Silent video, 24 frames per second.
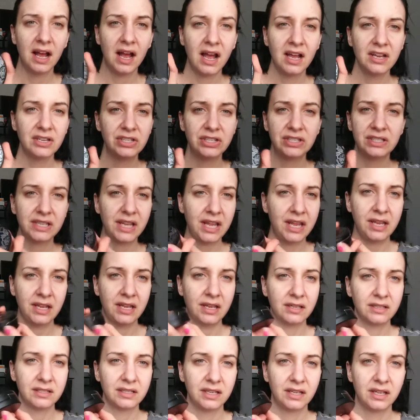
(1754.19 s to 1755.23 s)
I just
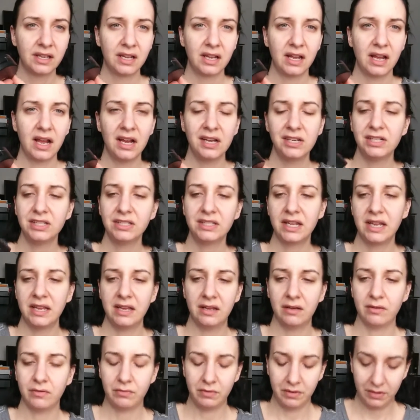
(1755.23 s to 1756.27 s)
can't. I just
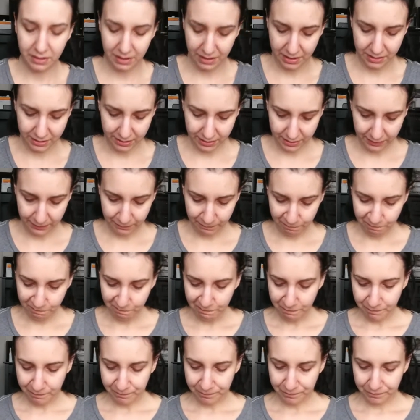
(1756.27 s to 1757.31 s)
can't with this.
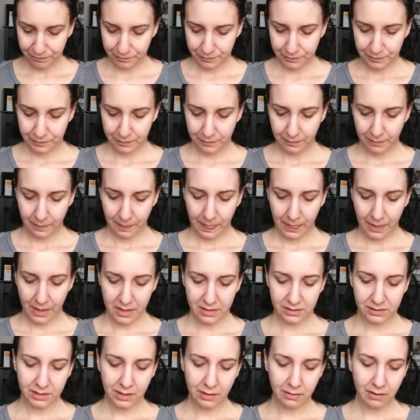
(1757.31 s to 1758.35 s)

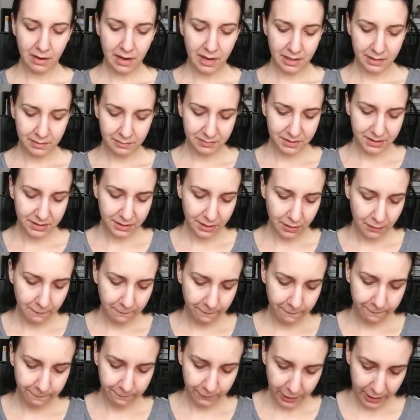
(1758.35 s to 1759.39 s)
So, I am so
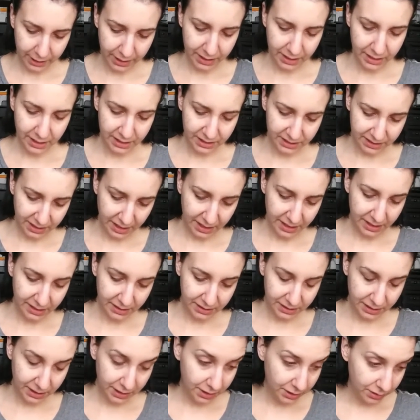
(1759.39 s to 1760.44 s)
freaking
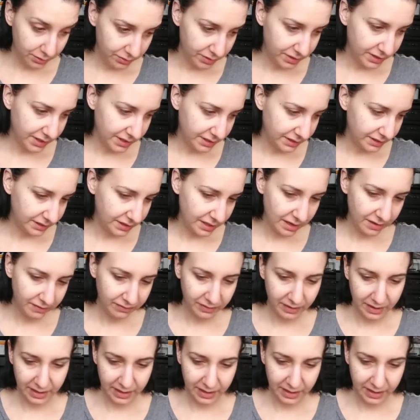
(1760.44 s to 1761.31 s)
excited to use this stuff.